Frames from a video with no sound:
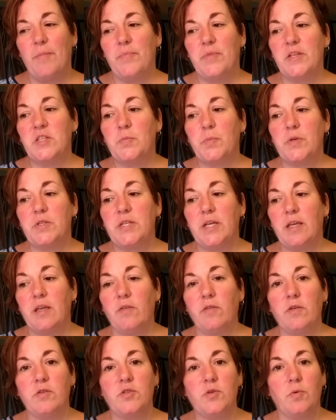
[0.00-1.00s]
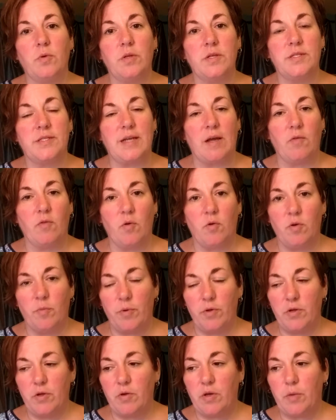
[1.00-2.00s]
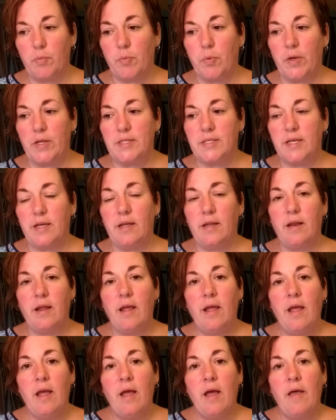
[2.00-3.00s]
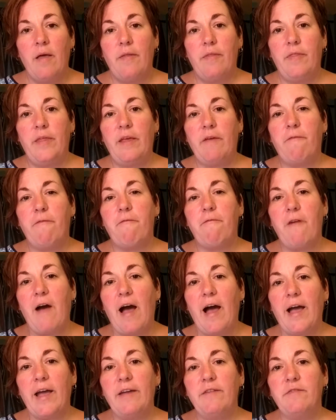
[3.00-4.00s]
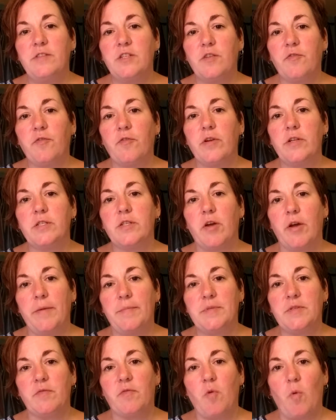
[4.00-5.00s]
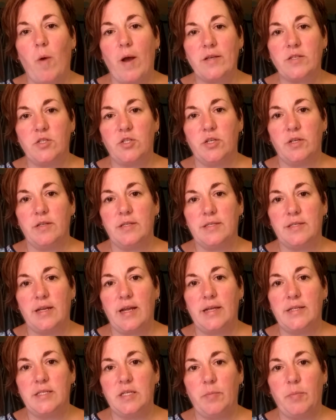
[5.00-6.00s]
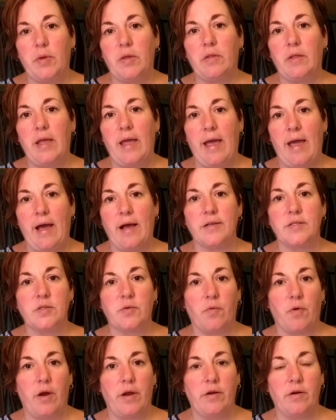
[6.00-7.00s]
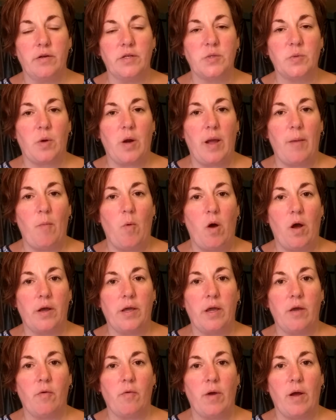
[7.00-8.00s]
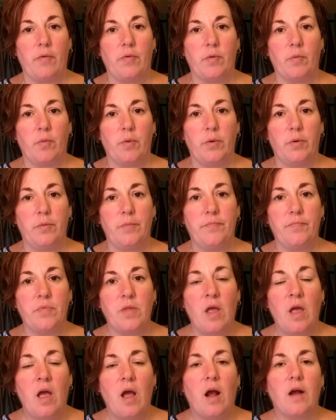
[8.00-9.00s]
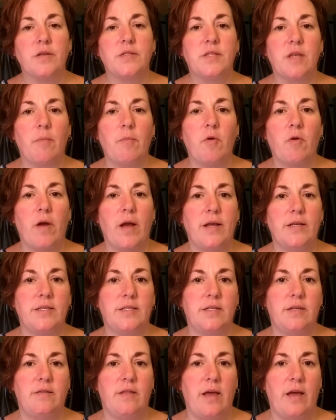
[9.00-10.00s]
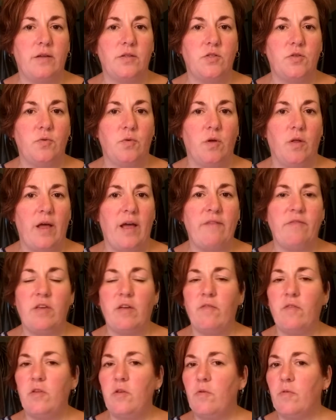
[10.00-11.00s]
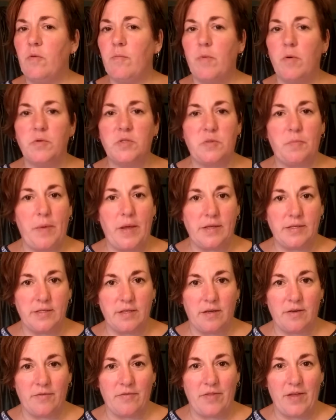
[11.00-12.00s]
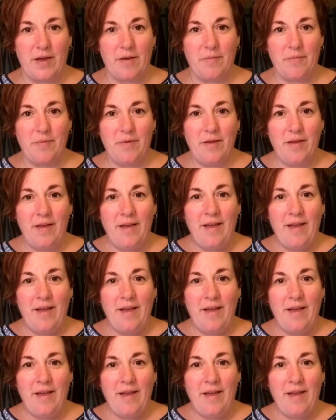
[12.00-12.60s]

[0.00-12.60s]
This particular tool is downloadable. You can print it. The 5 different types of questions that I typically ask writers when I'm walking around the room are summarized in that tool. I've given you the most basic of them.